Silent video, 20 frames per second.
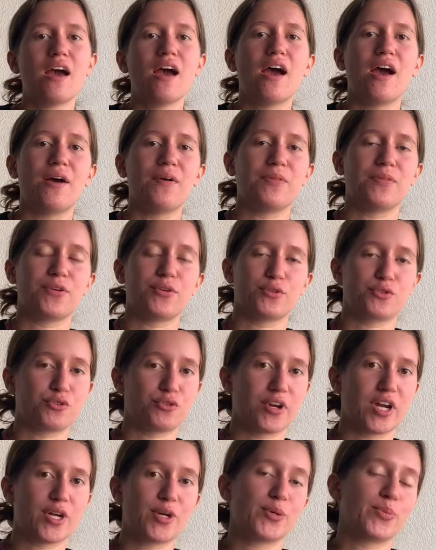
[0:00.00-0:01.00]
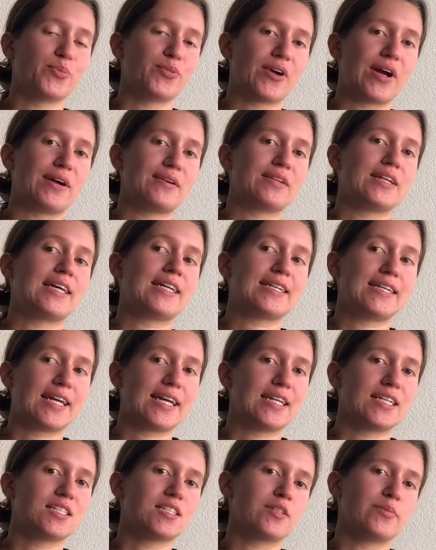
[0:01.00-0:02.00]
and they're gray or brown at
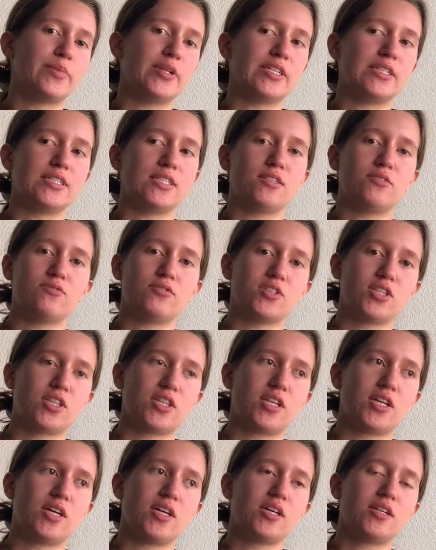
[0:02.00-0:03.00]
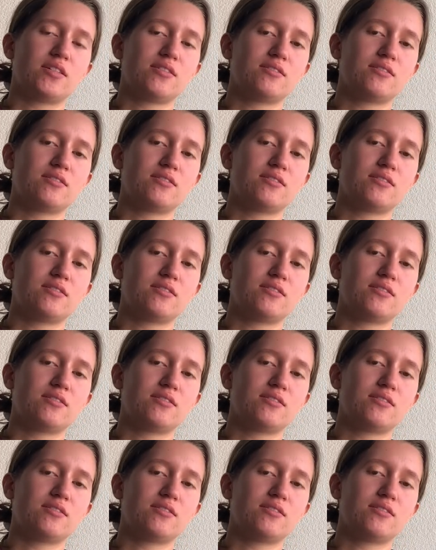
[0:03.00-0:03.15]
night to blend in with the